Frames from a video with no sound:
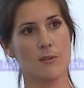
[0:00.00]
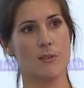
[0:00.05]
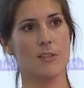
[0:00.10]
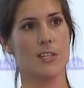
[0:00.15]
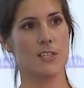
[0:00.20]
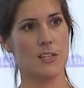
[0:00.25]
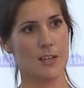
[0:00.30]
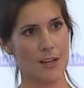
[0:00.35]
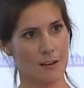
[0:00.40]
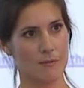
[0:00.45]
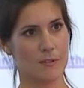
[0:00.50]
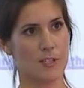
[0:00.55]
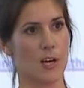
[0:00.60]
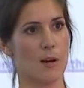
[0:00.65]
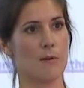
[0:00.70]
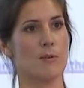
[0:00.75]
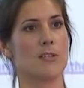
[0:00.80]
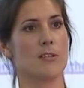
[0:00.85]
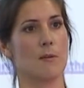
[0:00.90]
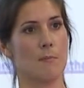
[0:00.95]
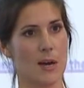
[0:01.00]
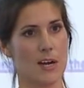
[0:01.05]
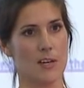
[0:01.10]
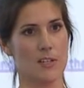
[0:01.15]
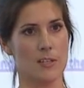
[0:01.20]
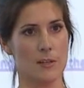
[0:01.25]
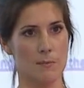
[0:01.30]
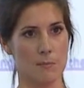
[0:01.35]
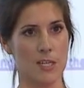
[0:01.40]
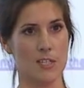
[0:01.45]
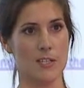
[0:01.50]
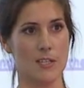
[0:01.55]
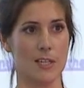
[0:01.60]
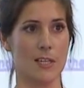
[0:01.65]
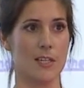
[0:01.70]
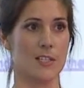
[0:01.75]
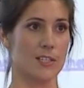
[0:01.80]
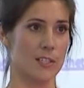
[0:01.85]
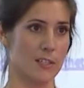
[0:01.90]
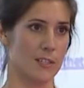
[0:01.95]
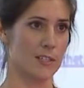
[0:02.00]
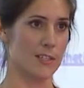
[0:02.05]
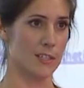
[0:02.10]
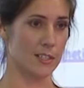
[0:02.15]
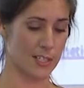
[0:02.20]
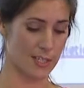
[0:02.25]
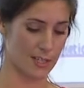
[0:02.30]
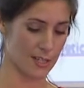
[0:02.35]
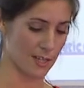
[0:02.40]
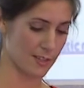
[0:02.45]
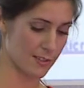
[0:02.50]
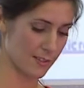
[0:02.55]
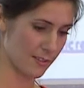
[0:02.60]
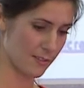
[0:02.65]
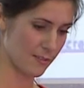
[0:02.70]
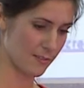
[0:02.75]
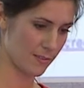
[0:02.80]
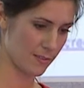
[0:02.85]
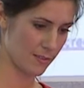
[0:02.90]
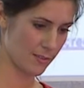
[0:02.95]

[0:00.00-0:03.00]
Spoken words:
and they don't have to go into the patient immediately to see this.